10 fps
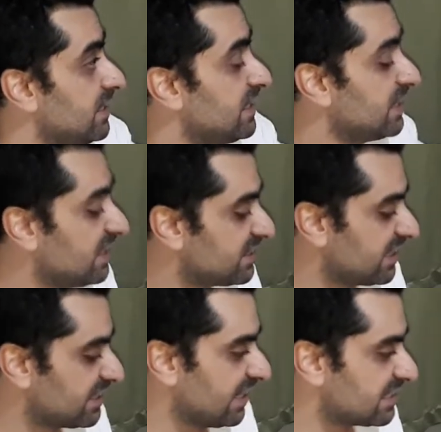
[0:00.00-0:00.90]
England
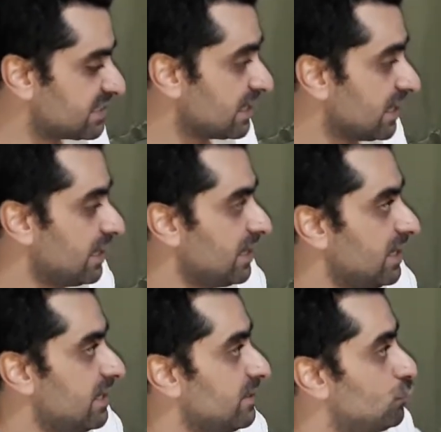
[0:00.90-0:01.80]
attacks,
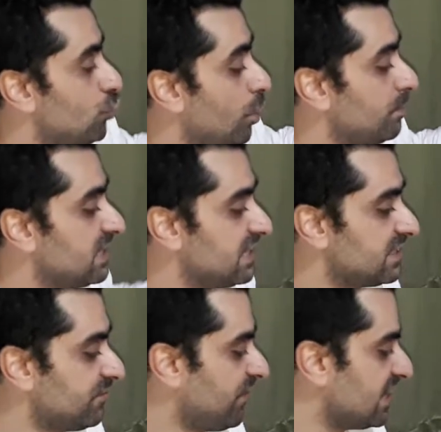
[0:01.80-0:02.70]
Germany
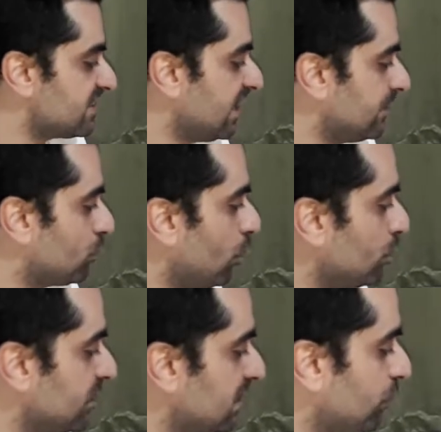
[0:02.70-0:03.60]
defense line
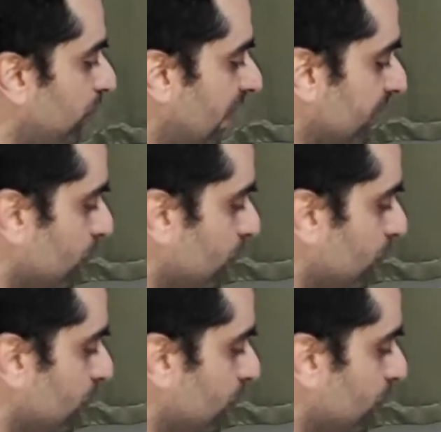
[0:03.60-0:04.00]
turned into 5.